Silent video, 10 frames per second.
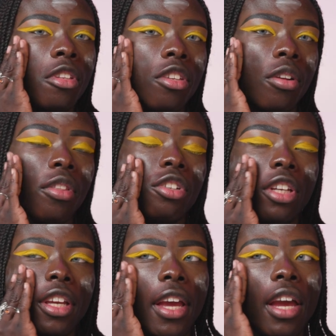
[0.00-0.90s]
So on the
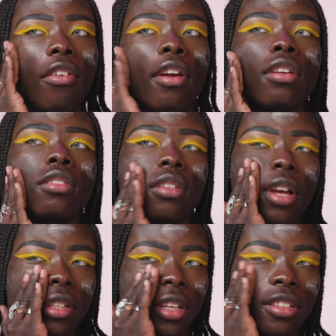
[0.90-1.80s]
cheek areas,
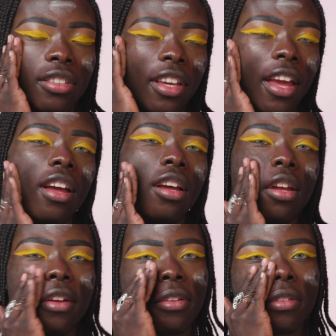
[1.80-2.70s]
I tend to get
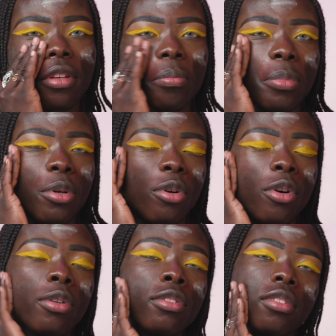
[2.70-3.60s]
some
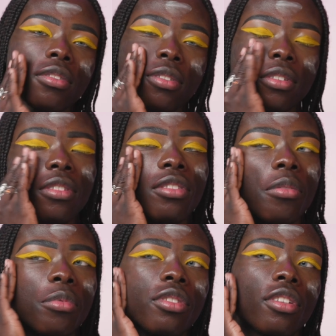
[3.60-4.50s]
pores,
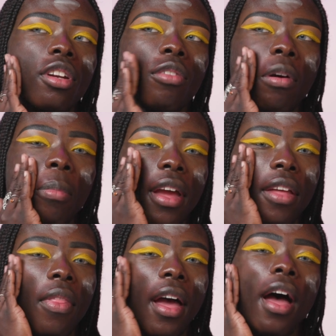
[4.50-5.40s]
so I'm just going to rub
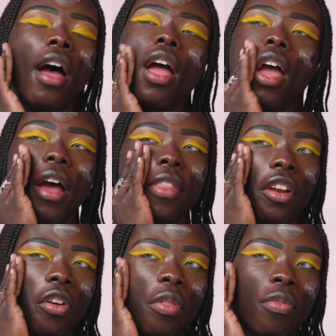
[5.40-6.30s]
that in there. And
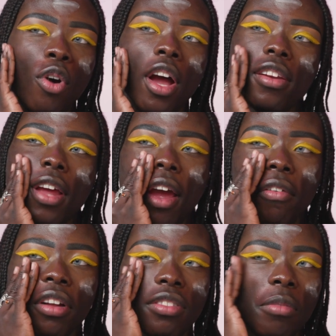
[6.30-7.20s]
then on the forehead
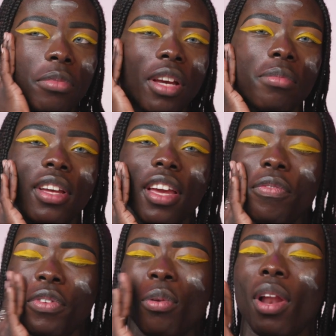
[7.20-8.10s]
area, sometimes I
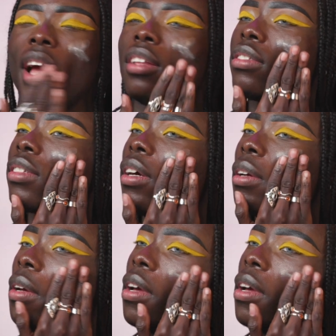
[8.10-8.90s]
get a few lines, so